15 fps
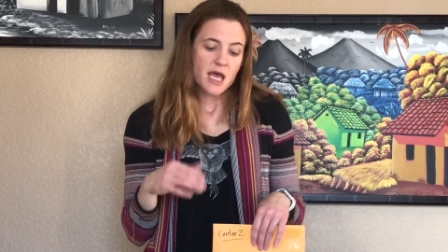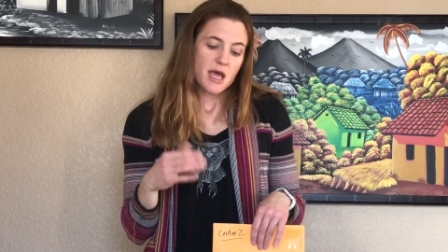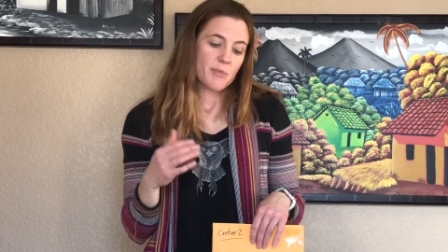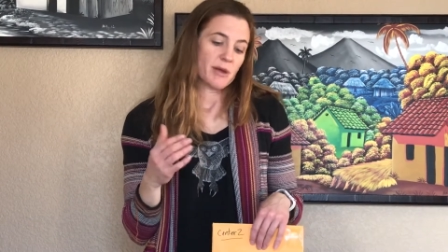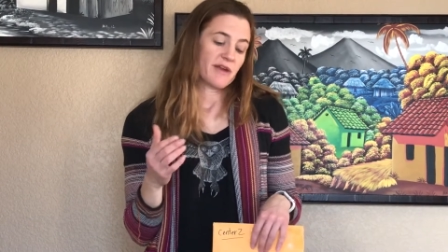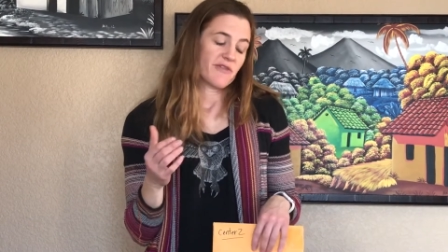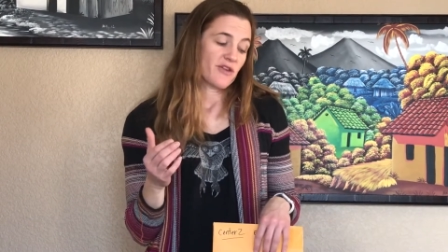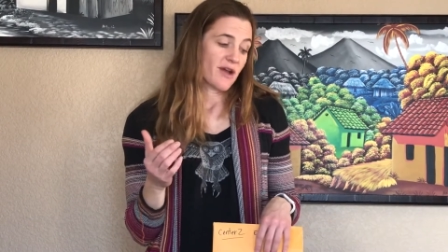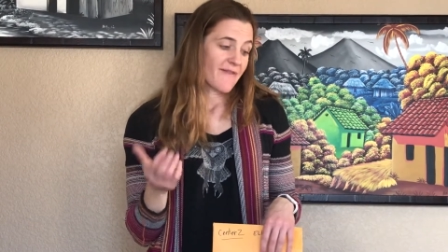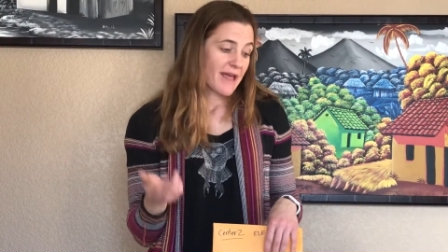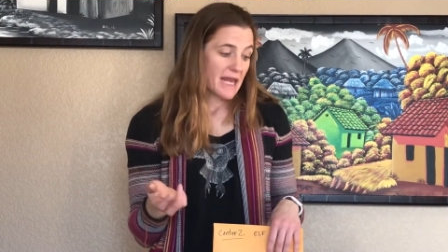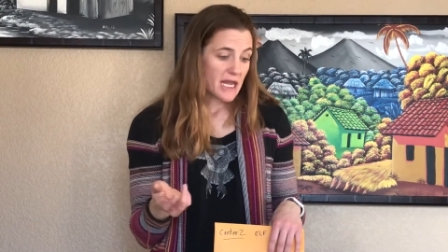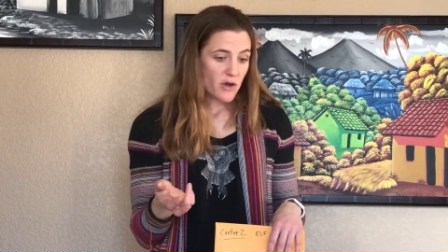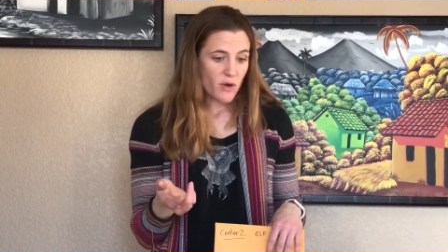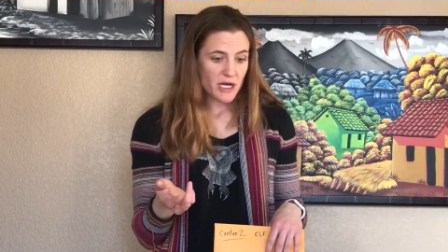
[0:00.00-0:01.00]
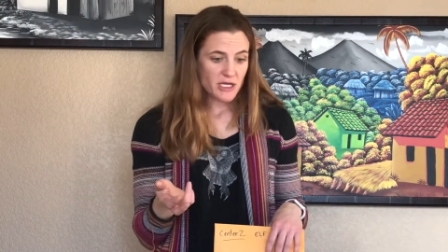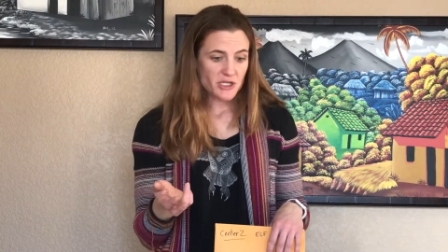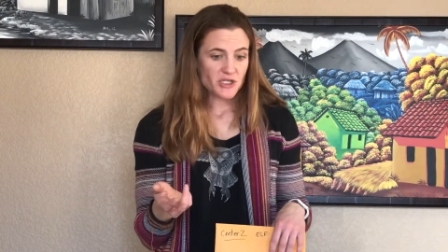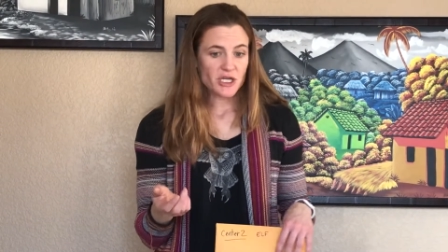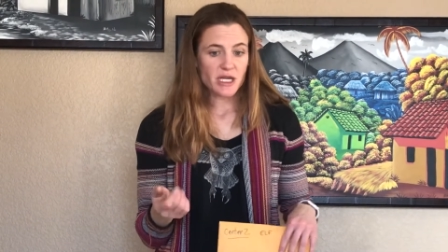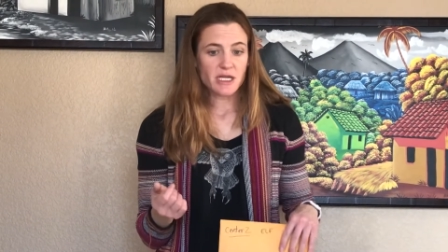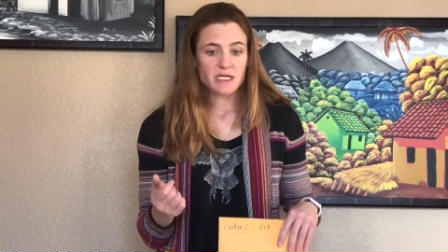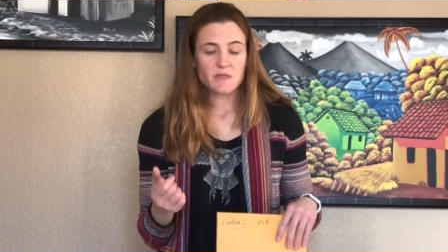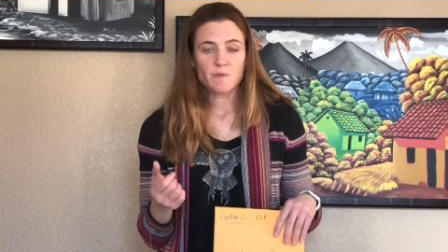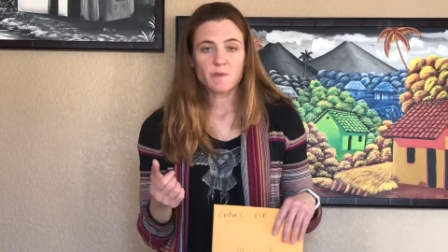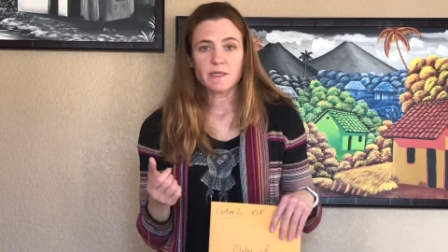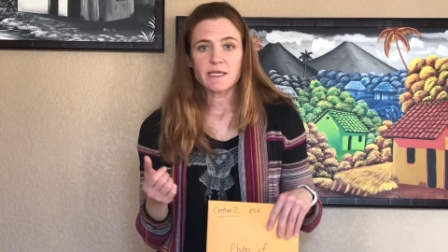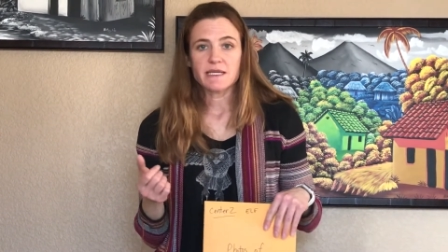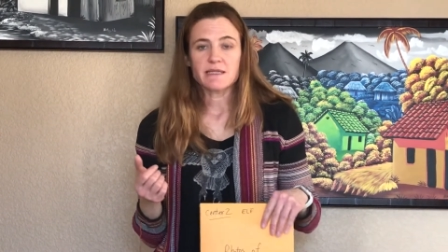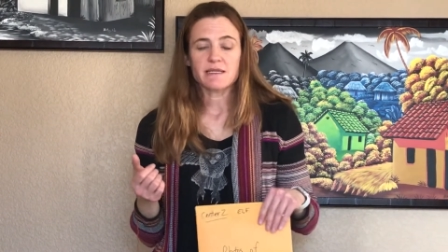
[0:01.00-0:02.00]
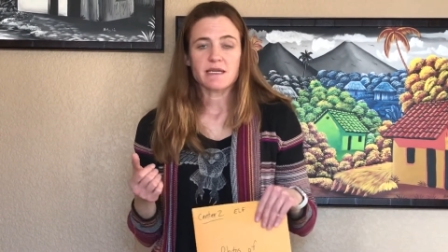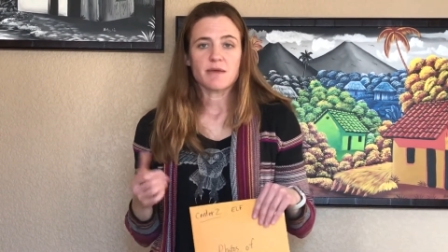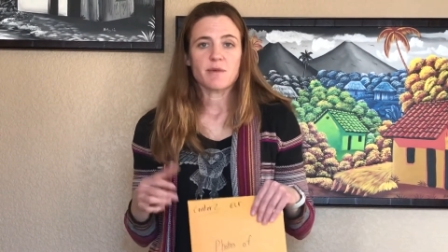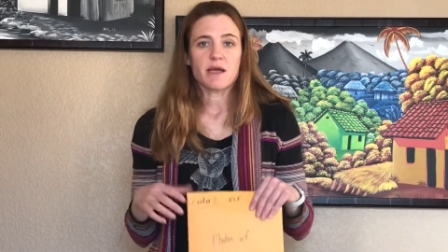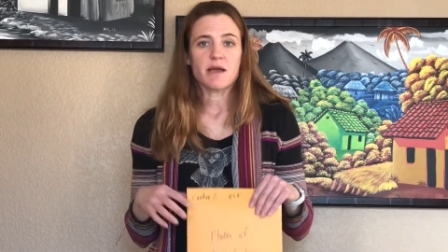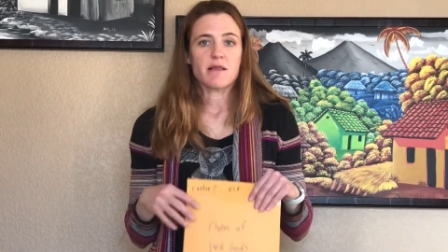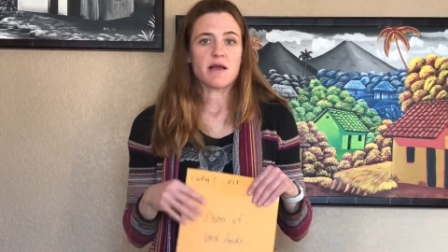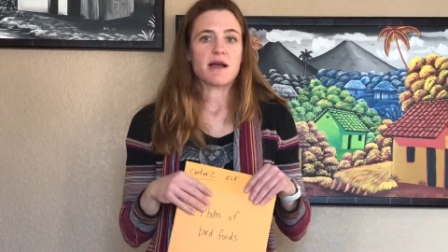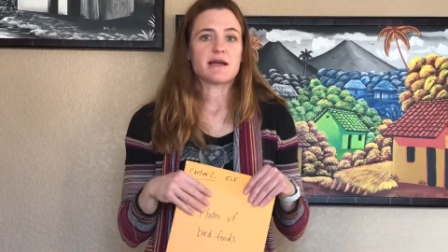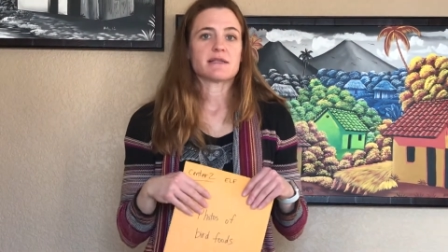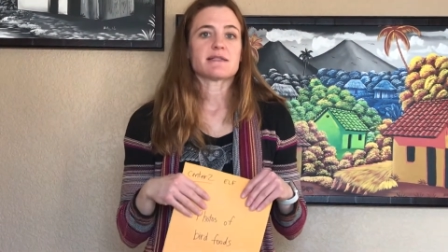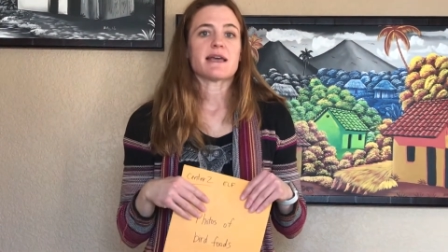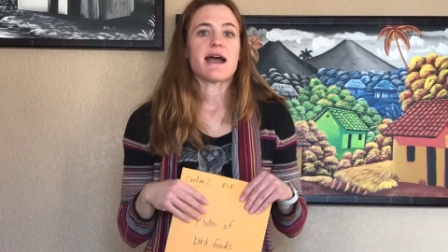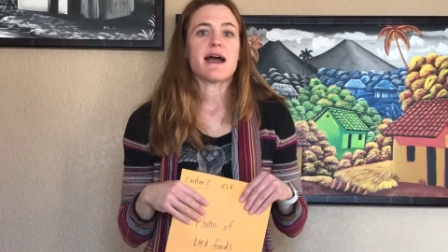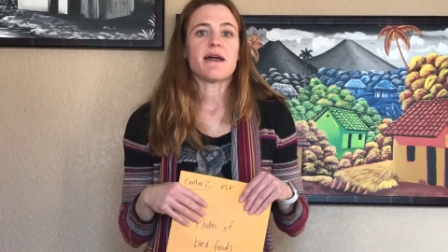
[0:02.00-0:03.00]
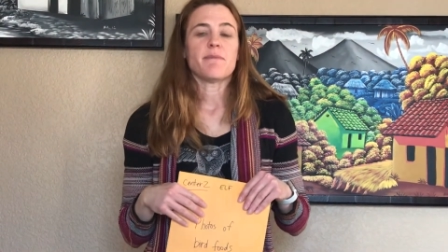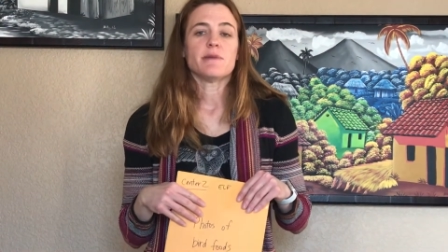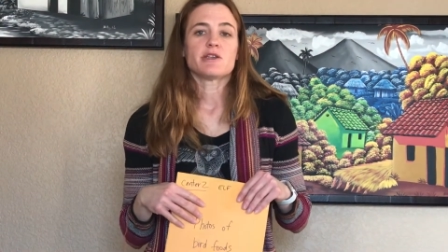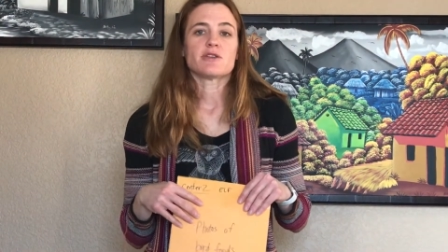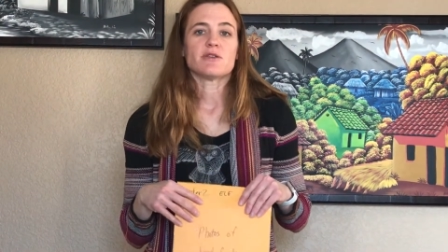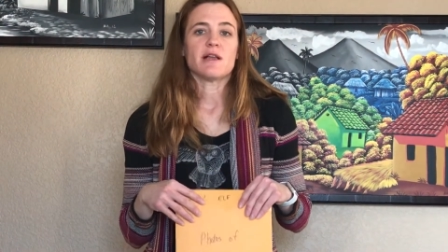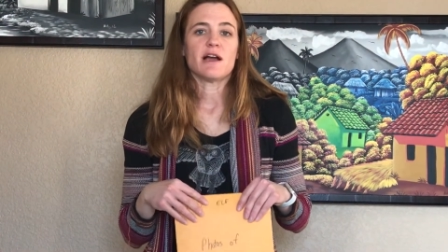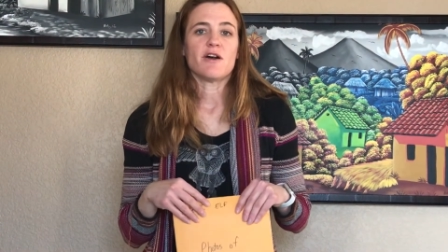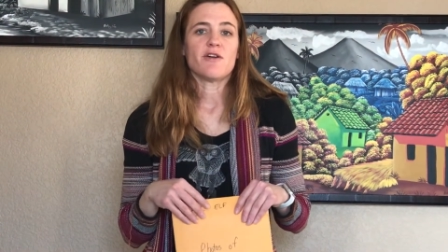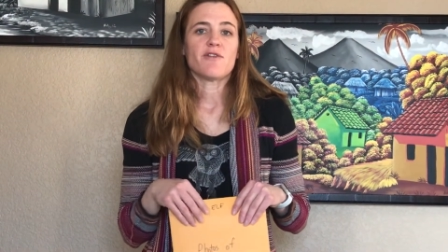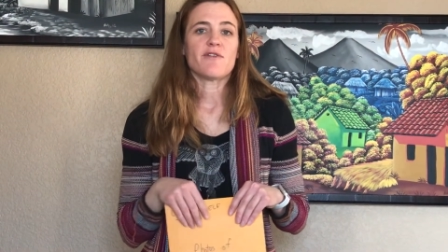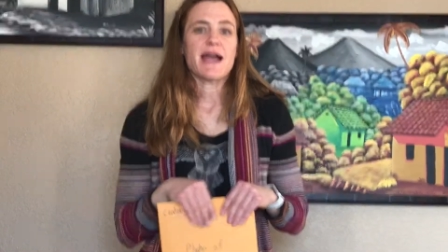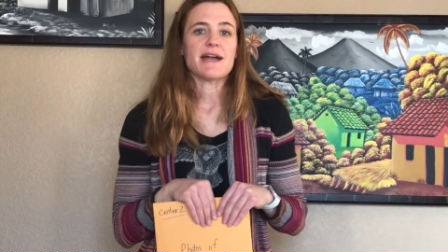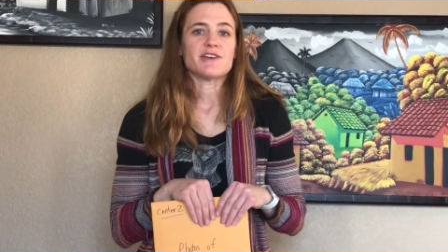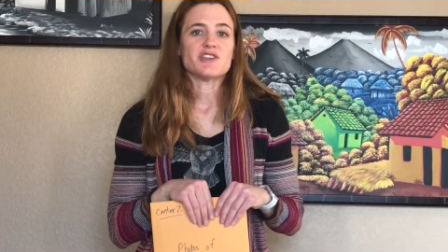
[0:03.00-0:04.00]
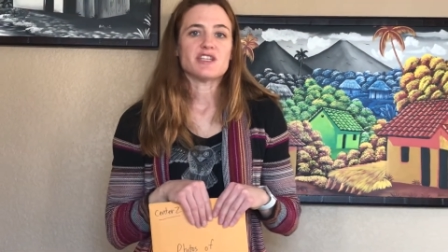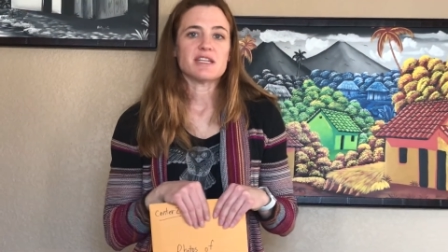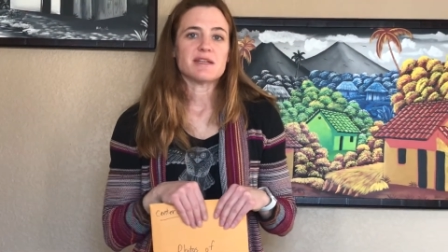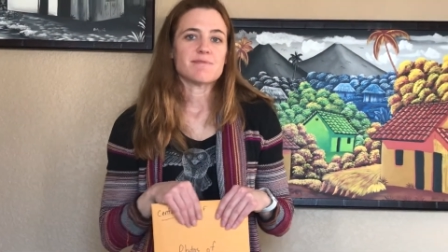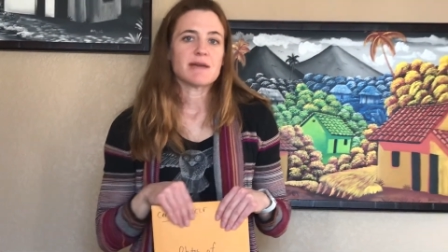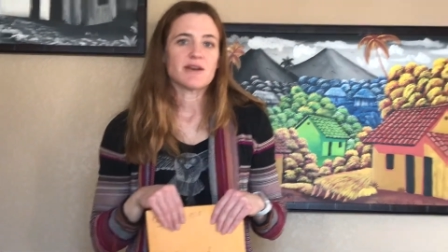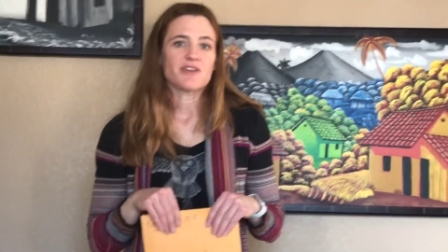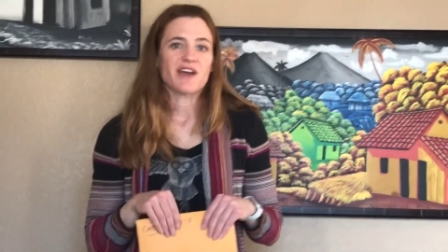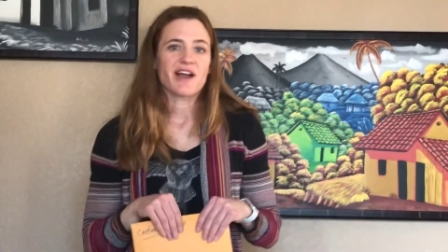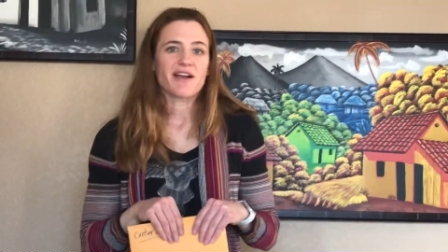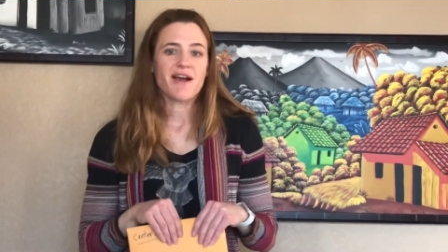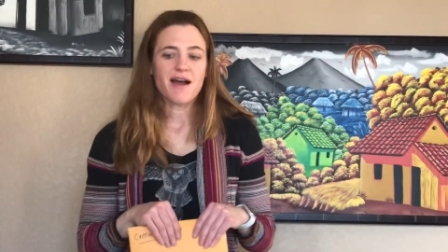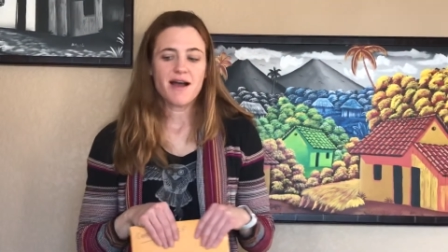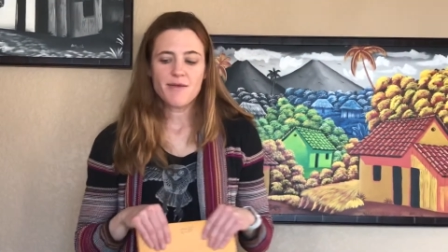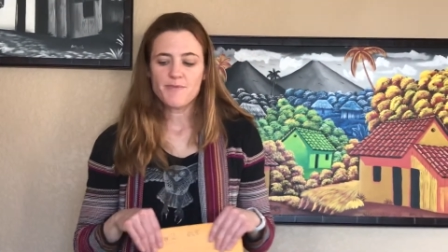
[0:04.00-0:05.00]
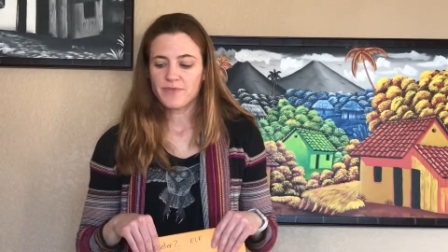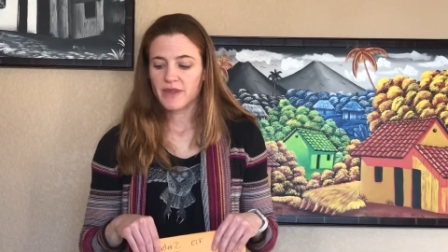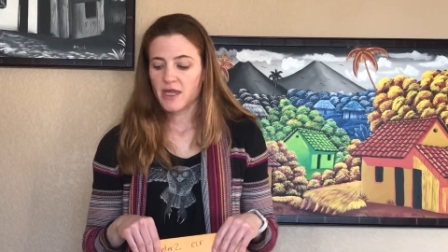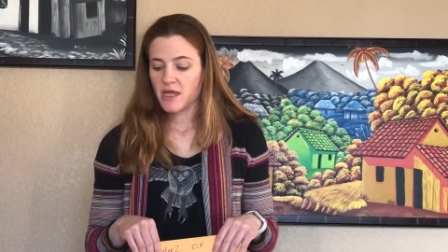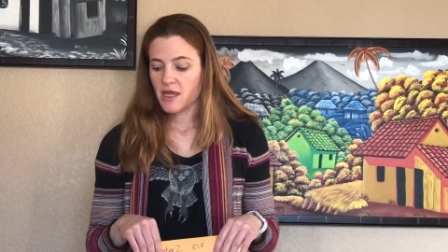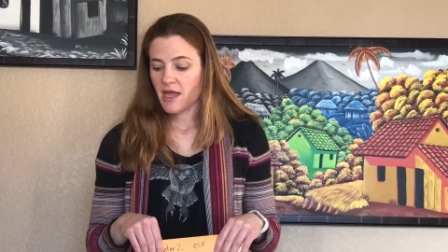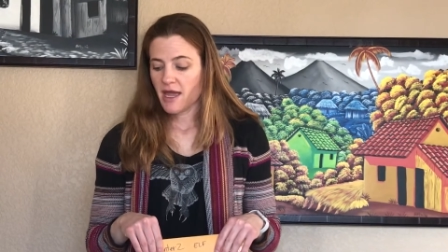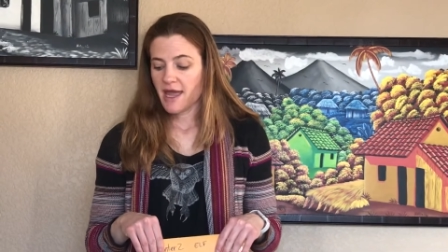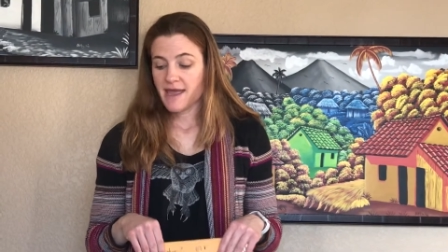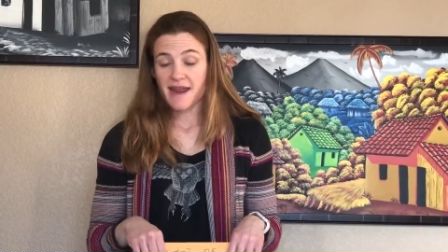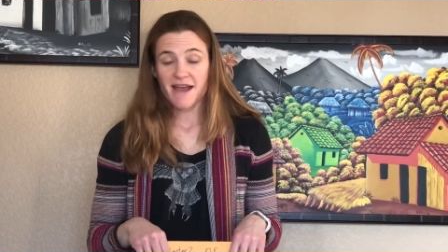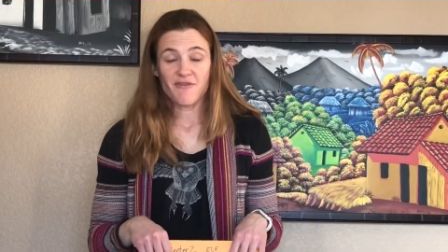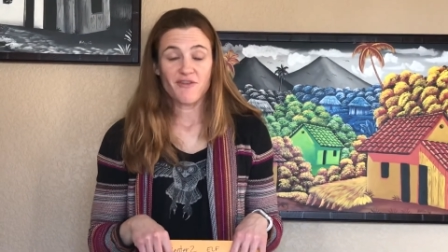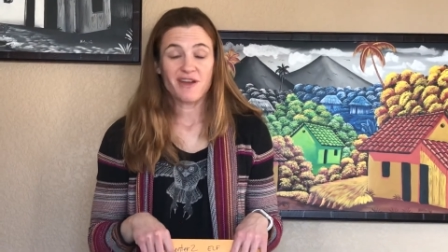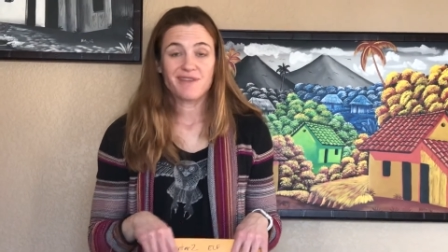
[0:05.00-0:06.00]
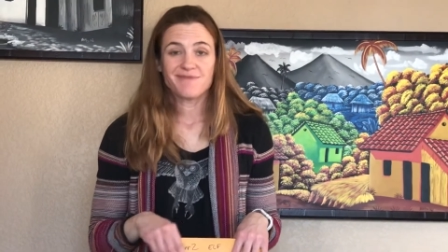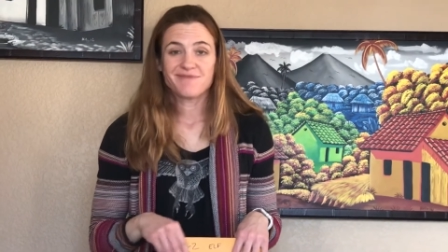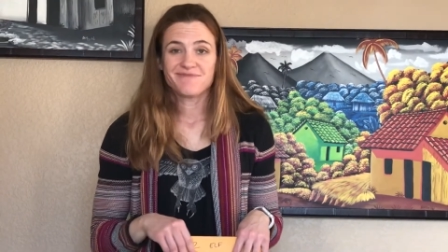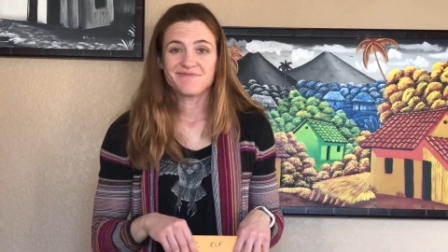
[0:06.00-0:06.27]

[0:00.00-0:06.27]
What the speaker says: But if you have any questions, please email us at mitchellelf@gmail.com and have fun.